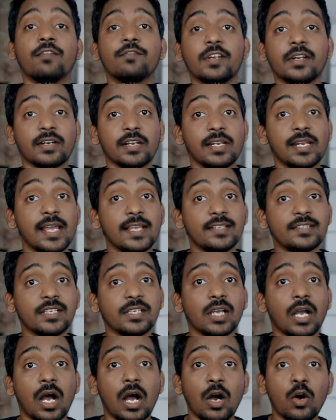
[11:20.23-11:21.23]
After
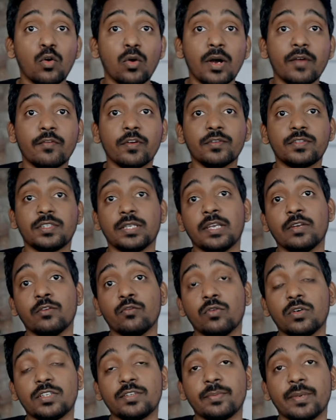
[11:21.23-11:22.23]
realizing how I was
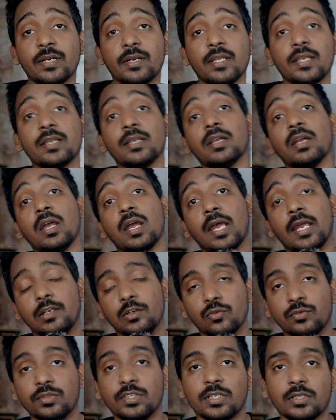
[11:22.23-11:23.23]
overspending
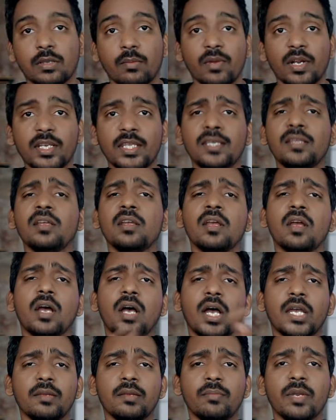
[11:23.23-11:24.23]
and losing the money,
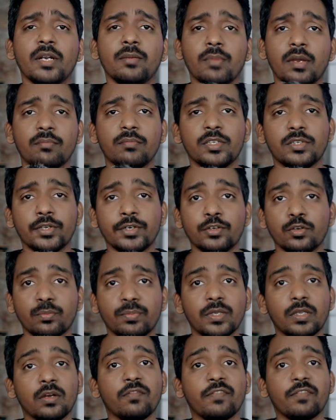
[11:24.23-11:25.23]
I made my mission to
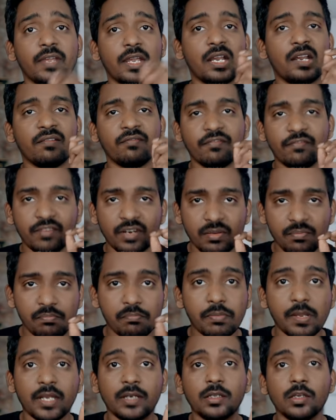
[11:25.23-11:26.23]
pay off every
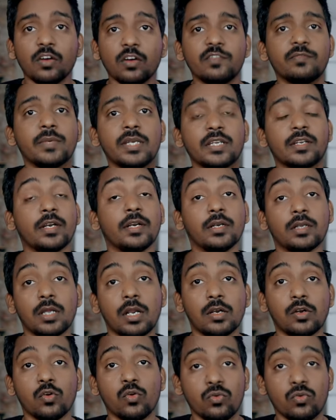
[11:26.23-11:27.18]
penny of my credit card